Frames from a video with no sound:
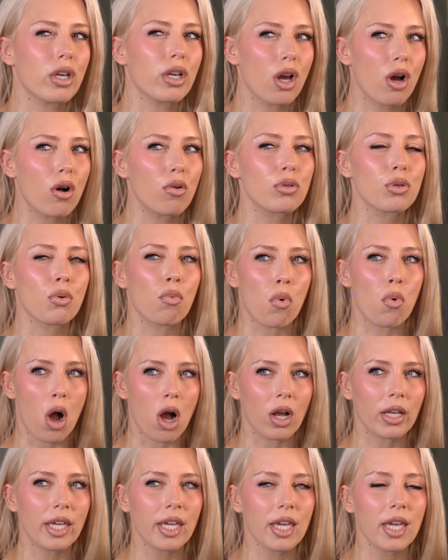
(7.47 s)
goes
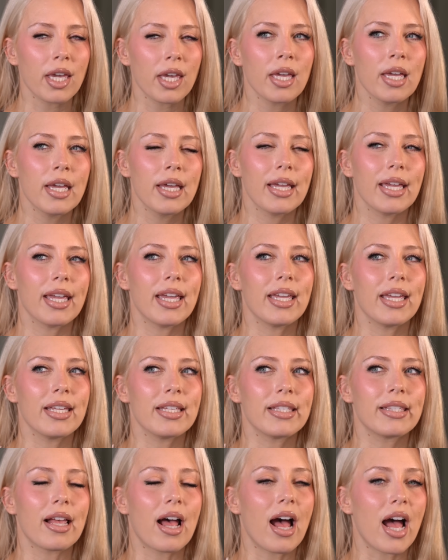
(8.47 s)
wonky
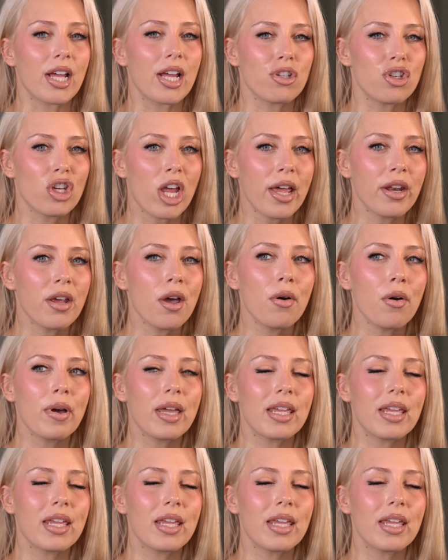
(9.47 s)
is eyeshadow.